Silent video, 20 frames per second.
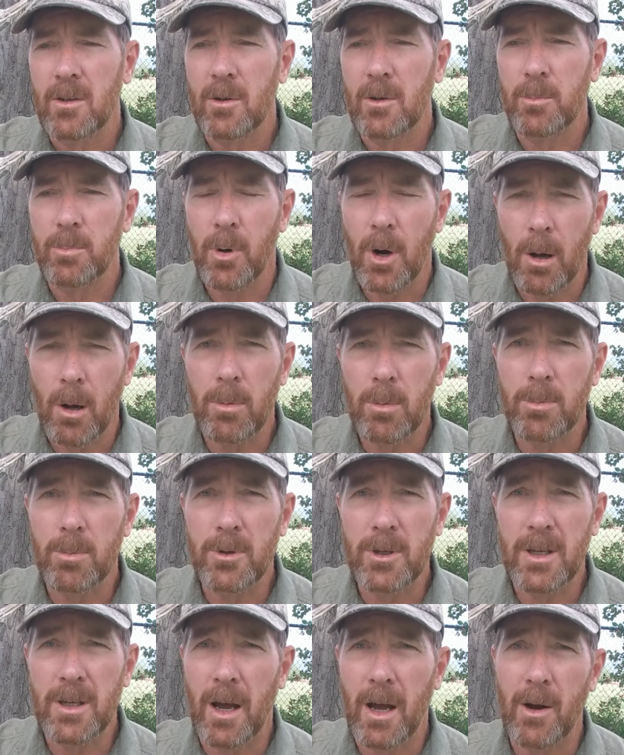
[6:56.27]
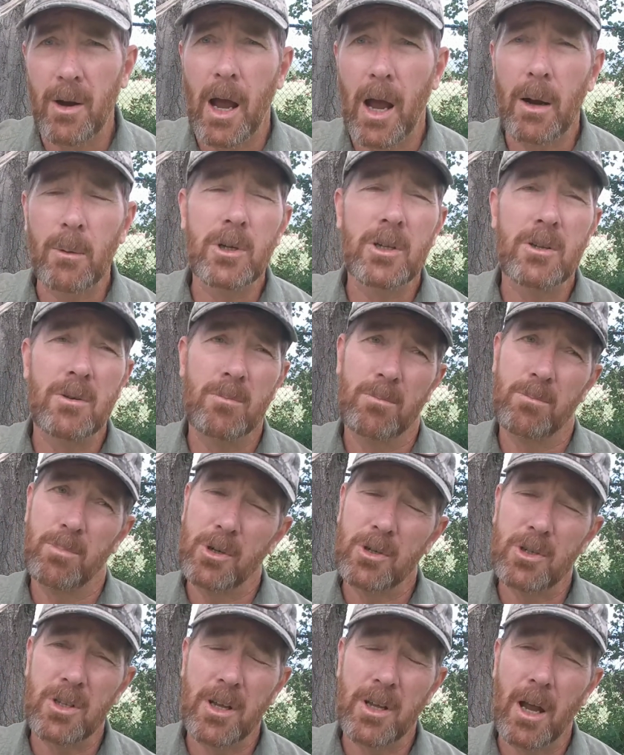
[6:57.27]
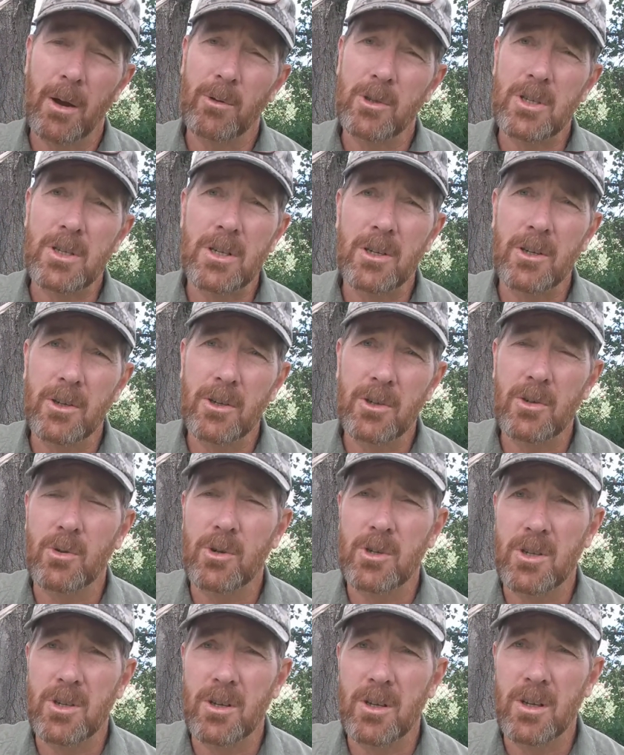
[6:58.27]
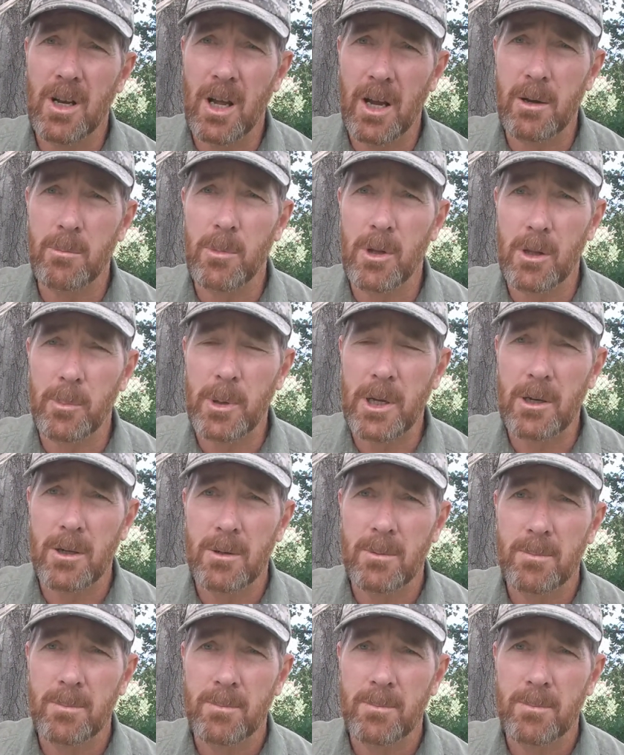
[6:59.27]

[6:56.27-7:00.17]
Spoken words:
you're probably, I would steer you towards a 9 millimeter.